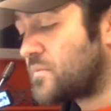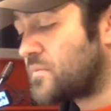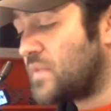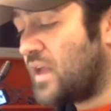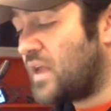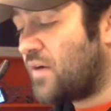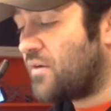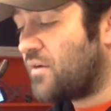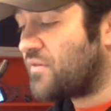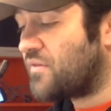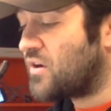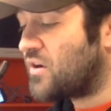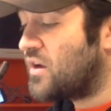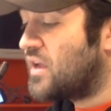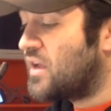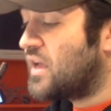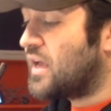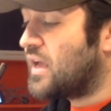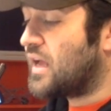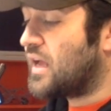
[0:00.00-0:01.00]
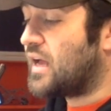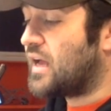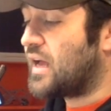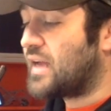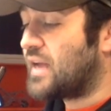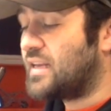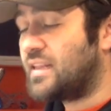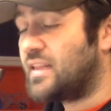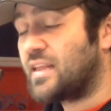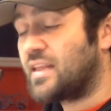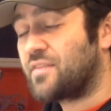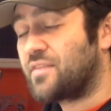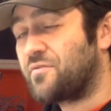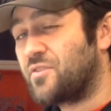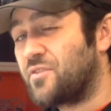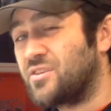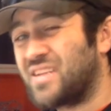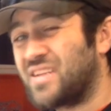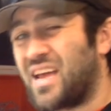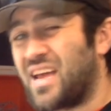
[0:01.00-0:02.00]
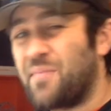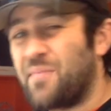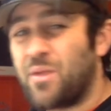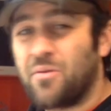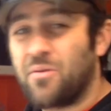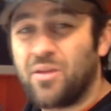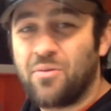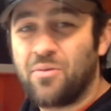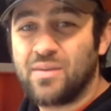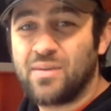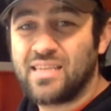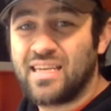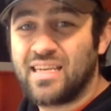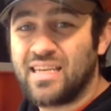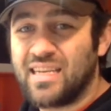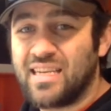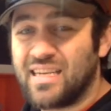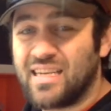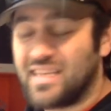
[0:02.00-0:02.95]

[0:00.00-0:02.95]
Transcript: However, I did that the first time, and I really wasn't,